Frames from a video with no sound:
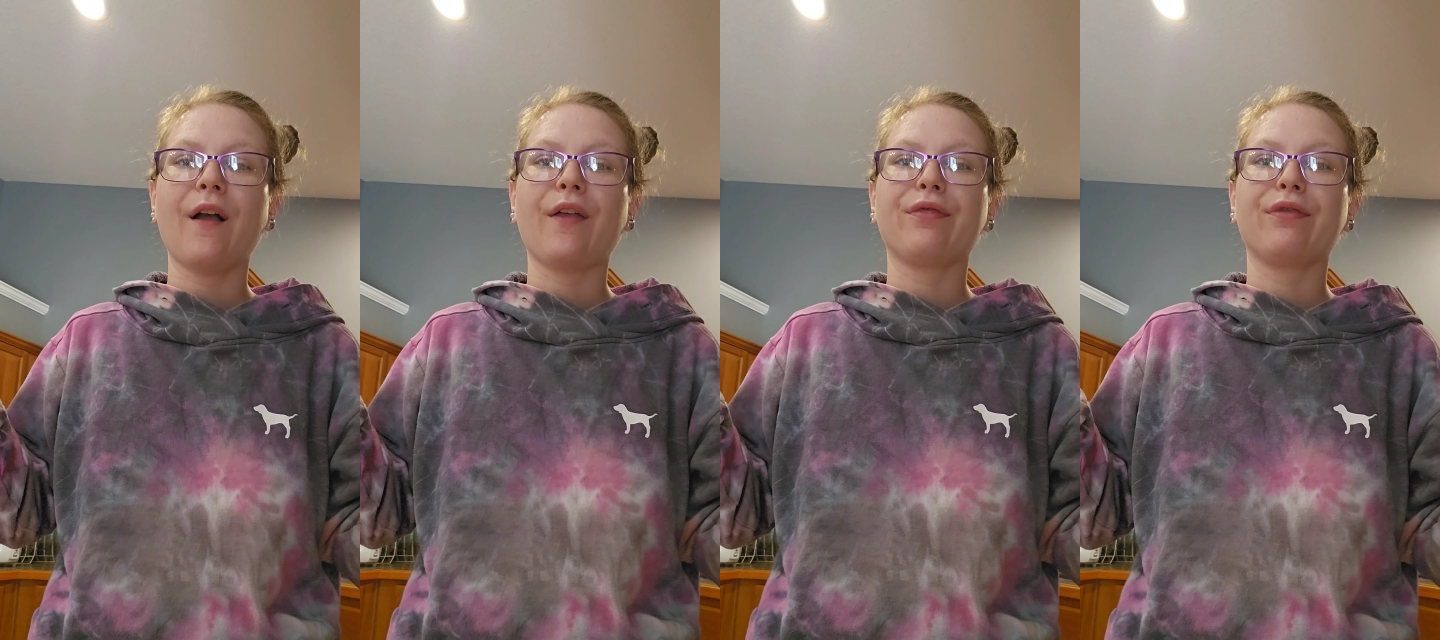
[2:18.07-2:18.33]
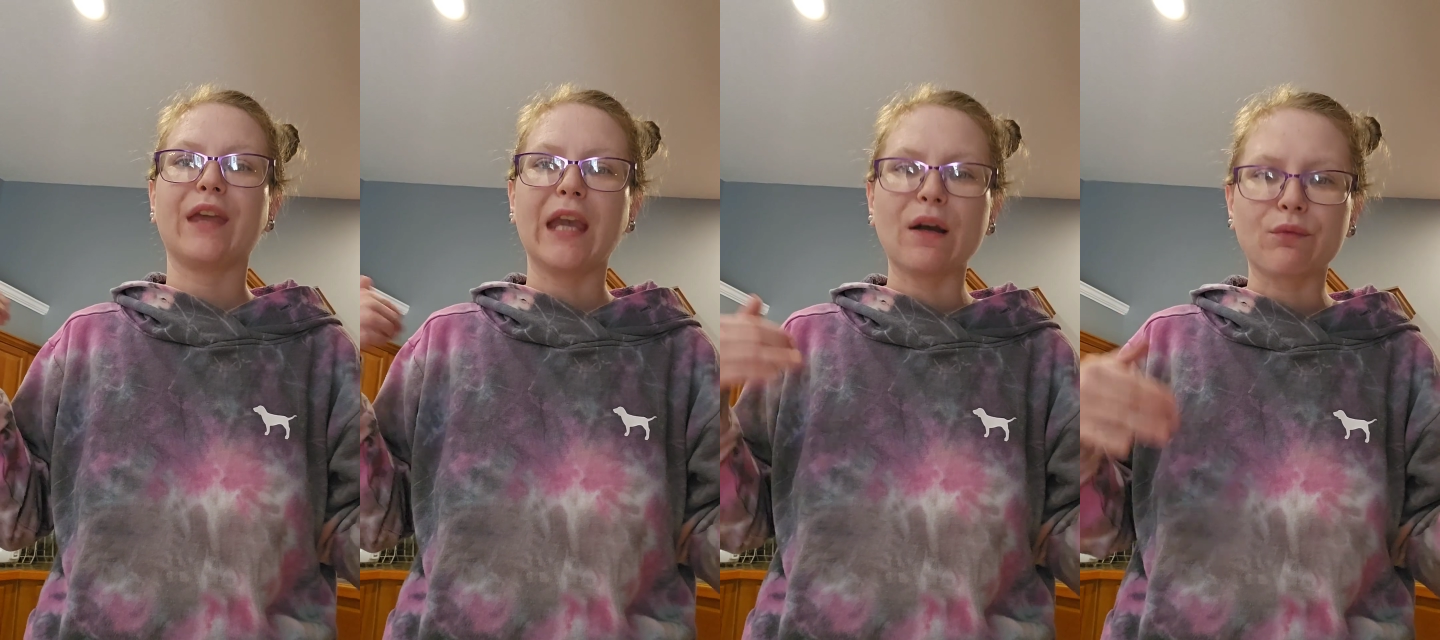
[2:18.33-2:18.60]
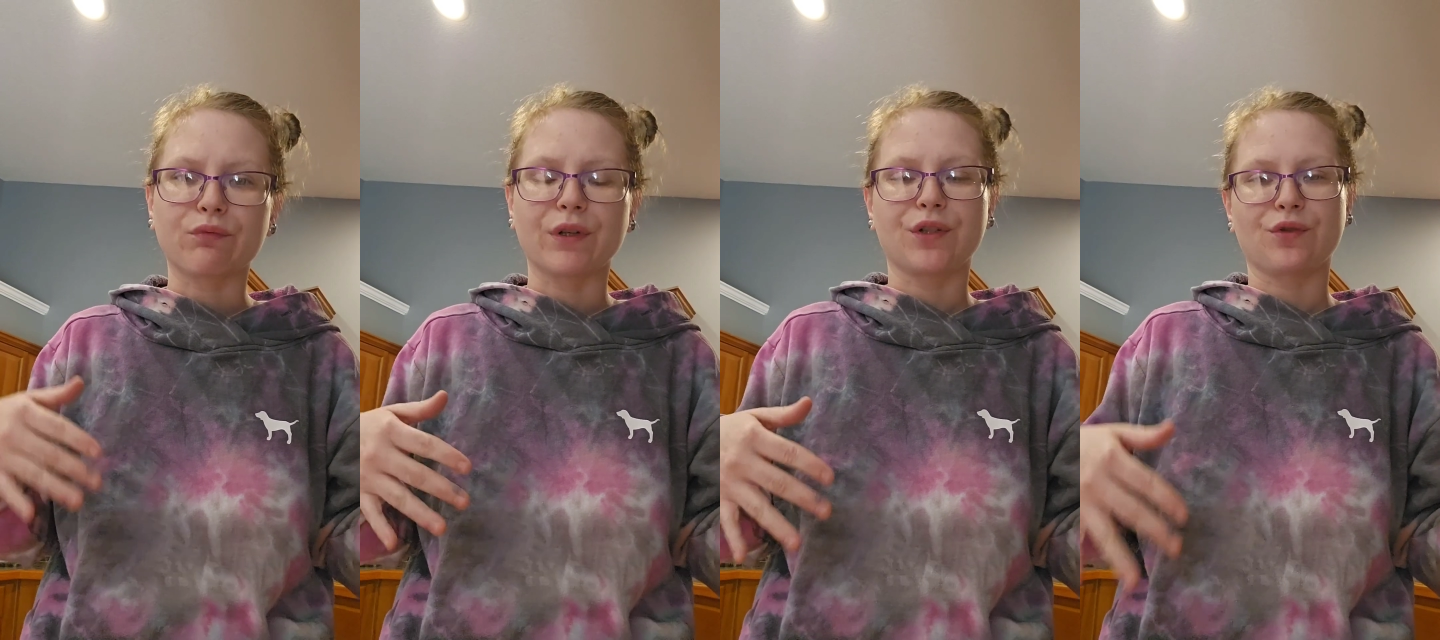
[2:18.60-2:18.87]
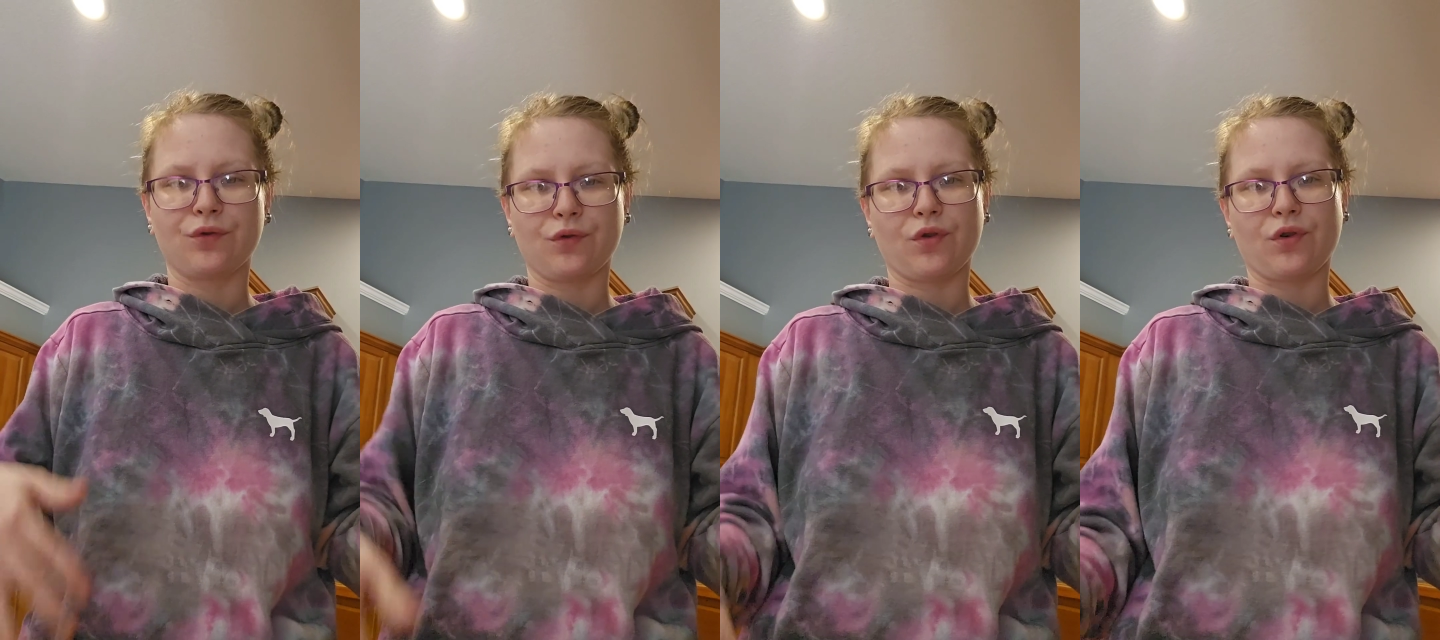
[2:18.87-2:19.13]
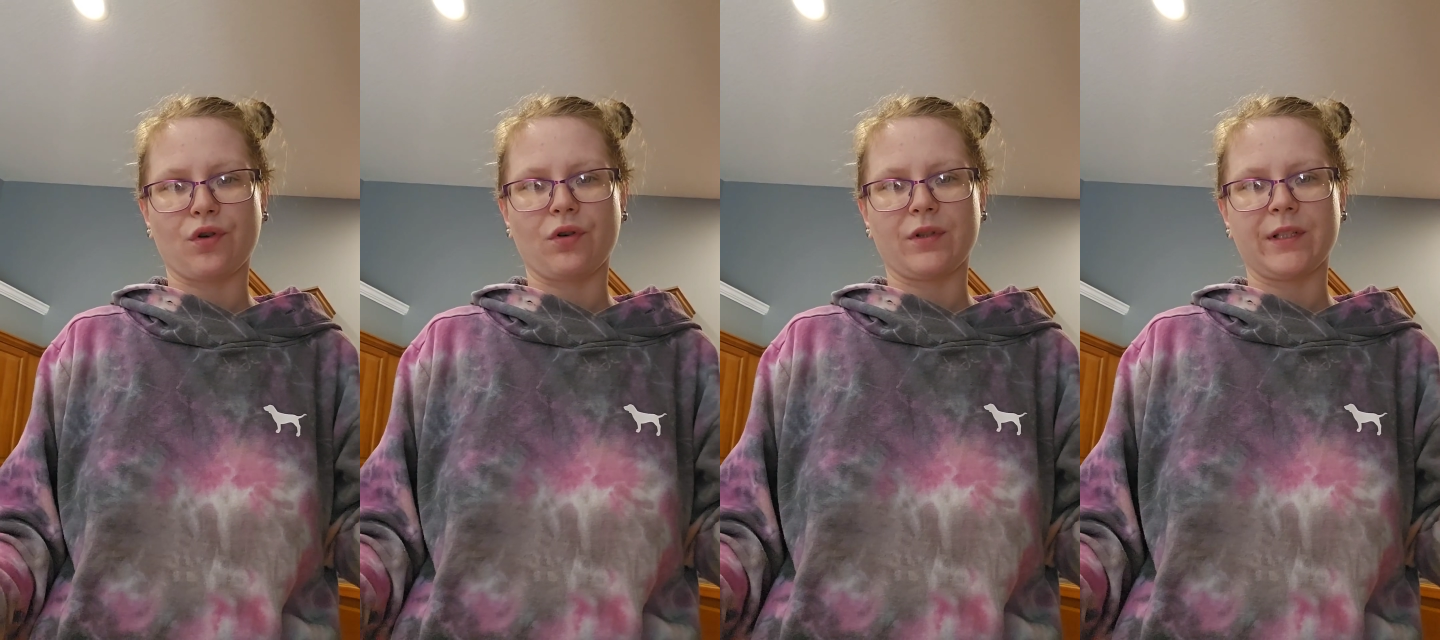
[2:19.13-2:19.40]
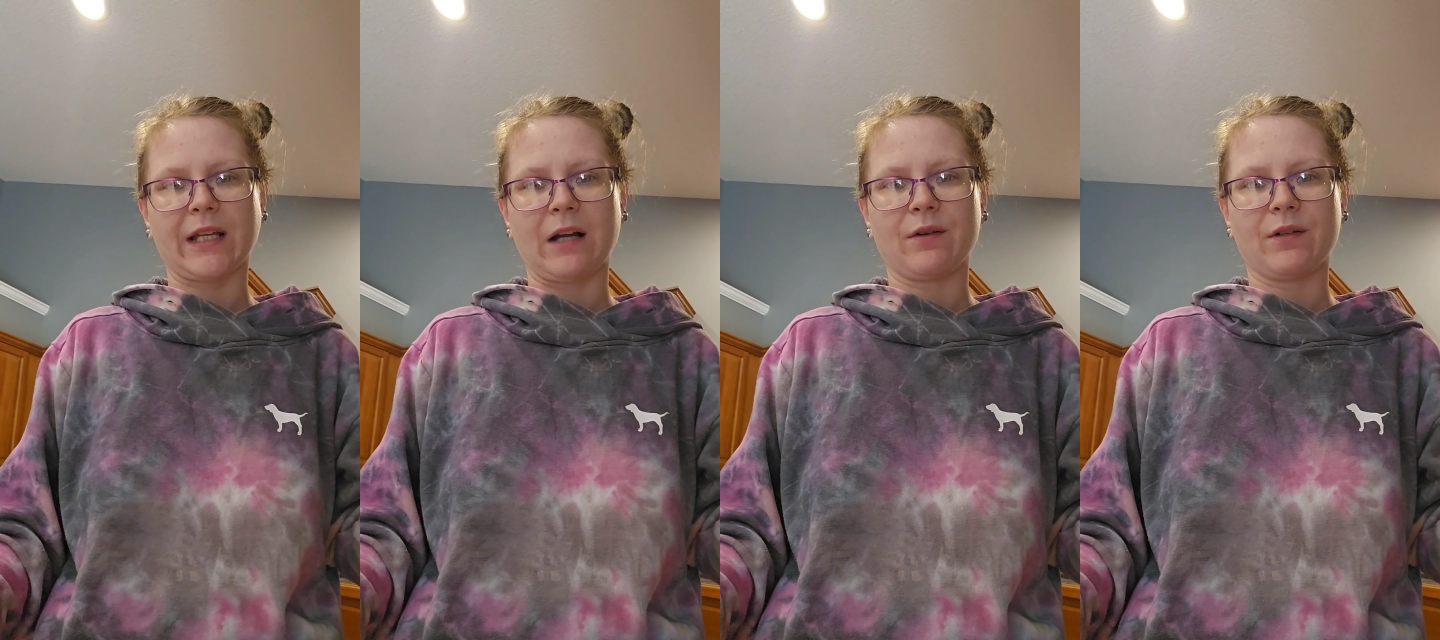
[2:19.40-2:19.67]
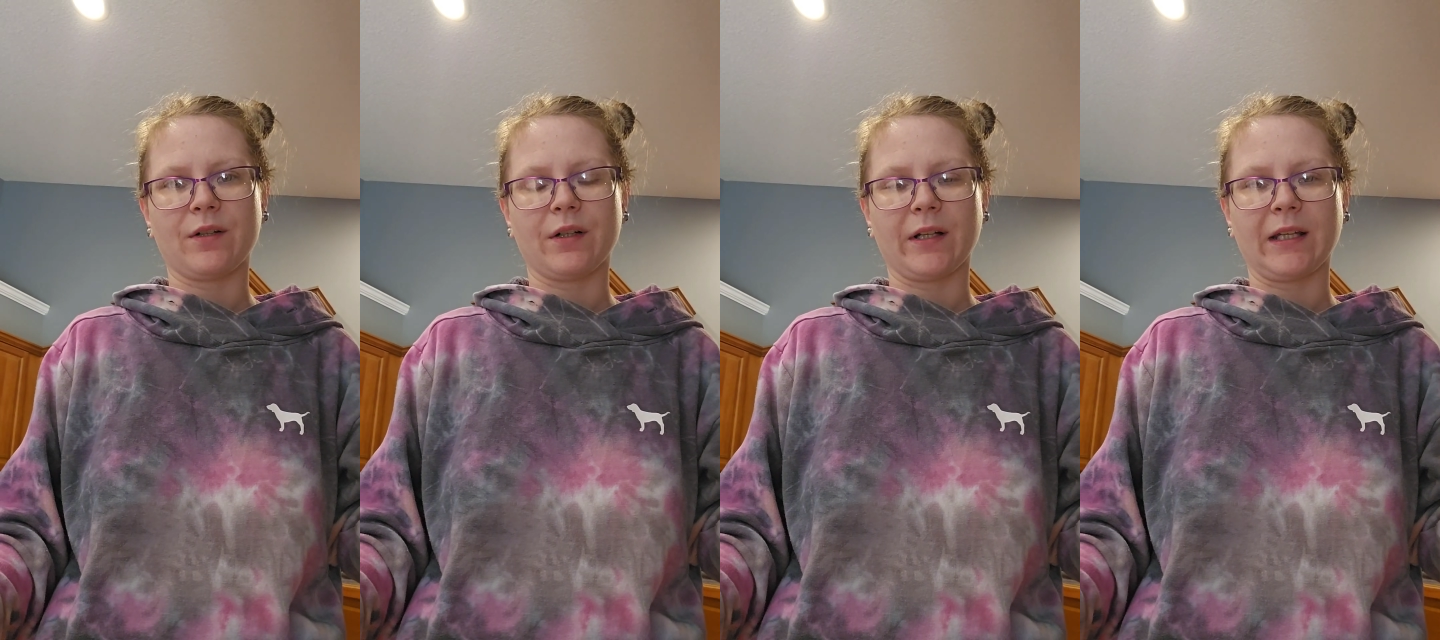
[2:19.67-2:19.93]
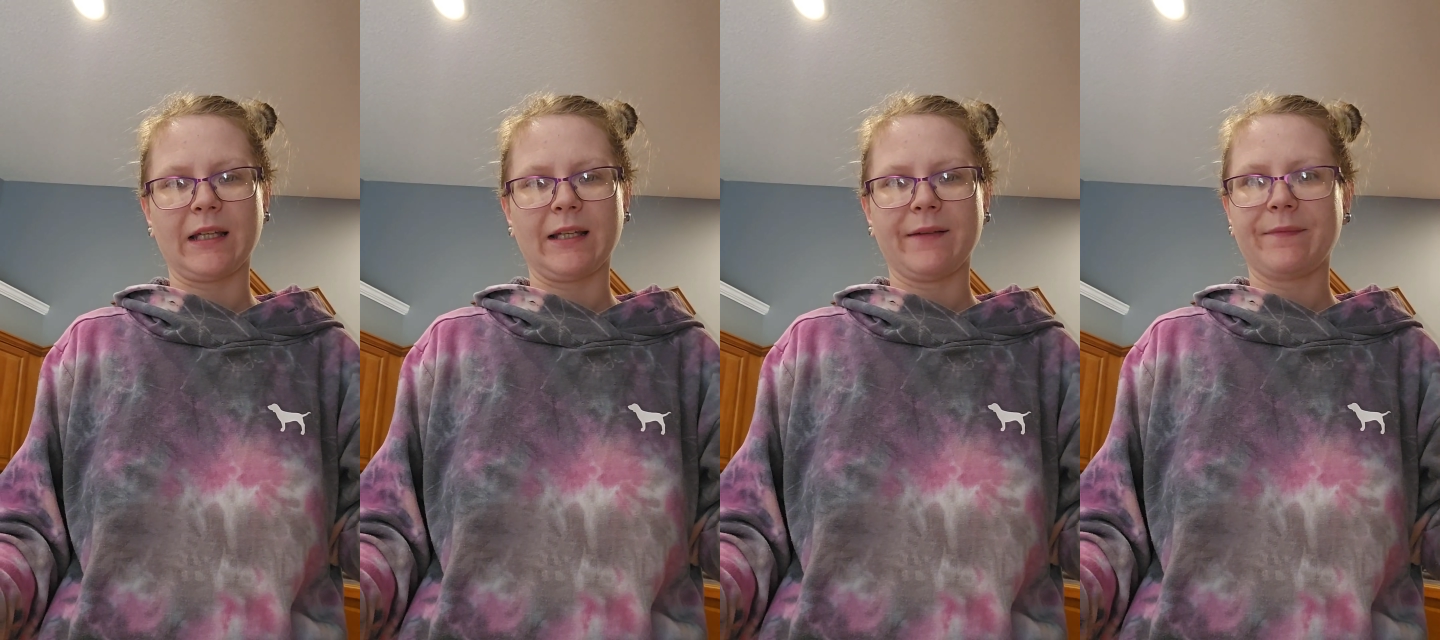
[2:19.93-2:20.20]
The original Girl Scout
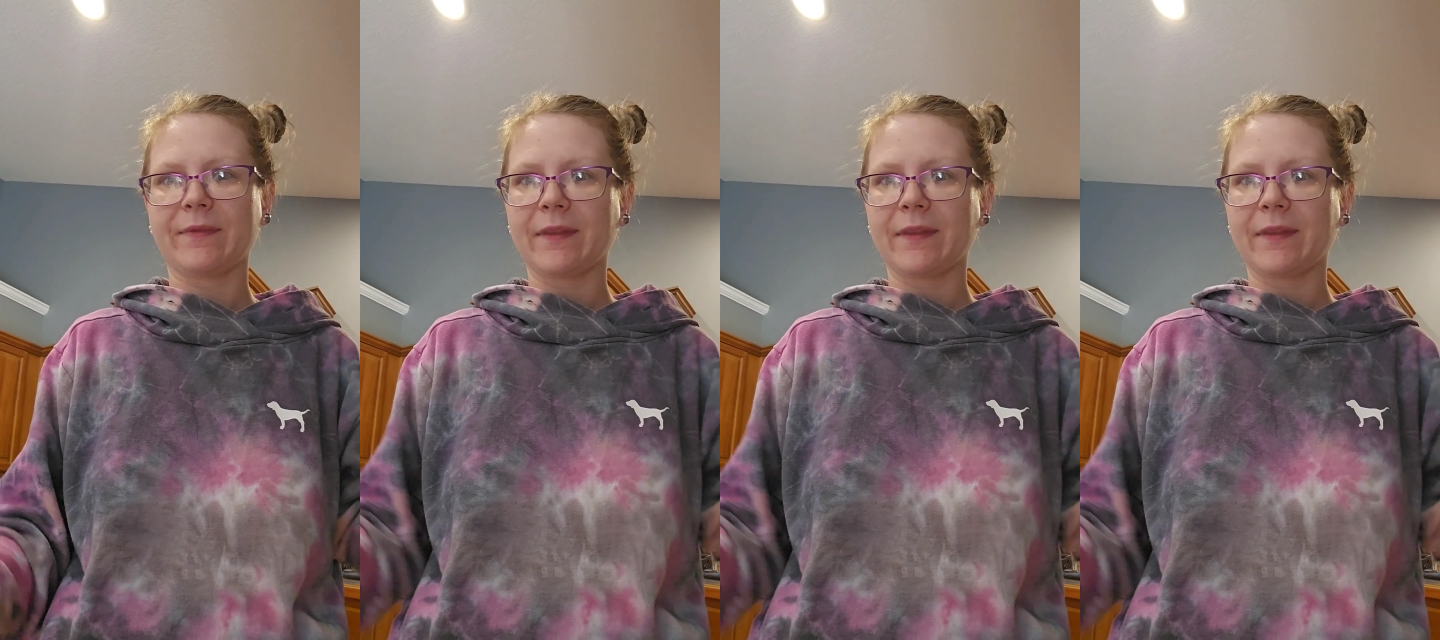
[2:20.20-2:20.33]
cookie.